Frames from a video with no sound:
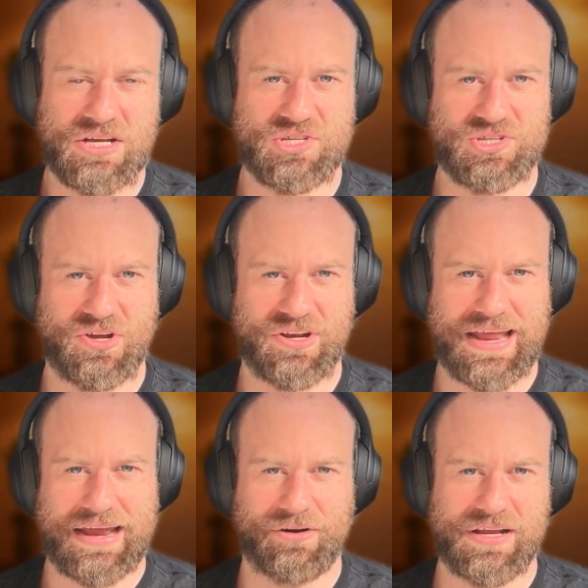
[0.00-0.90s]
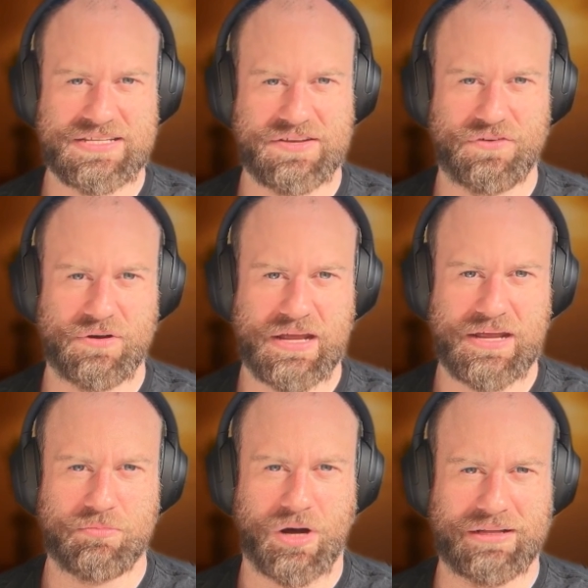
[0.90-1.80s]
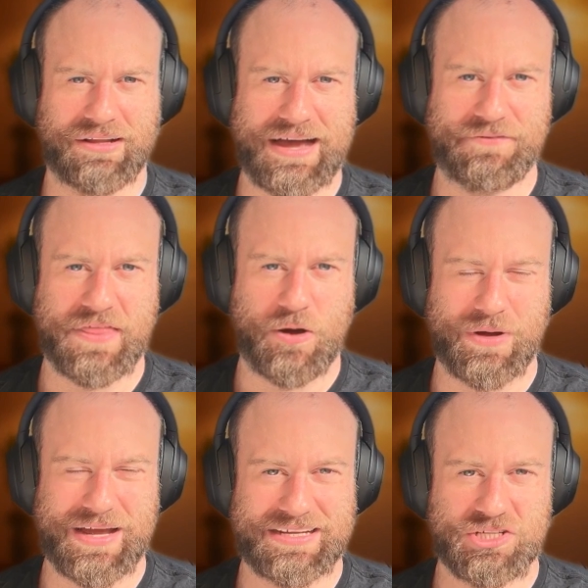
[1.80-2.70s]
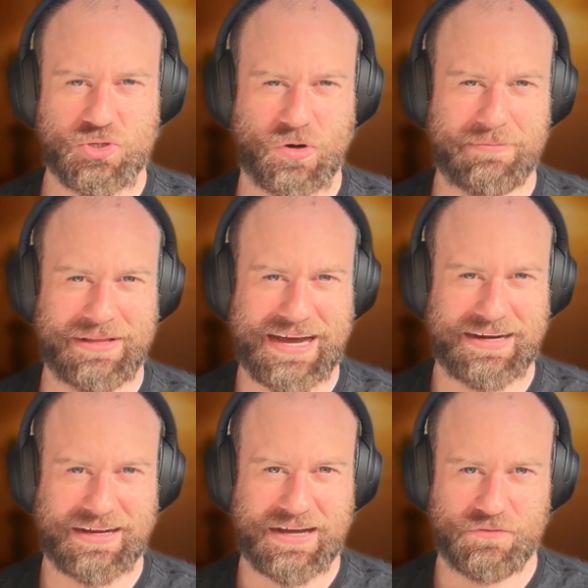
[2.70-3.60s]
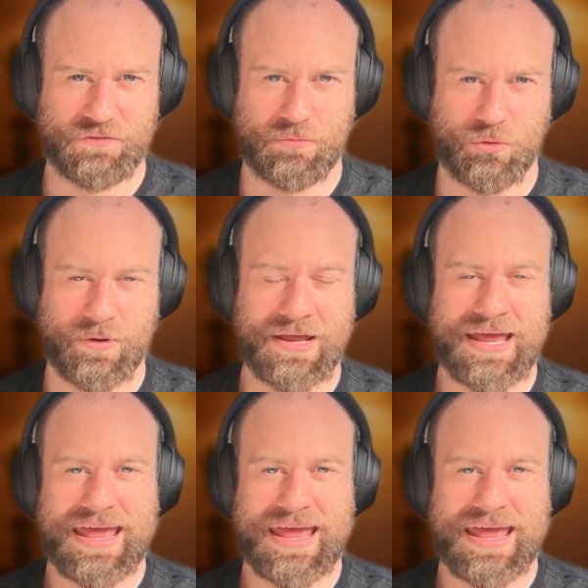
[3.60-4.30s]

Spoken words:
certain areas even in my life that were extremely uncomfortable.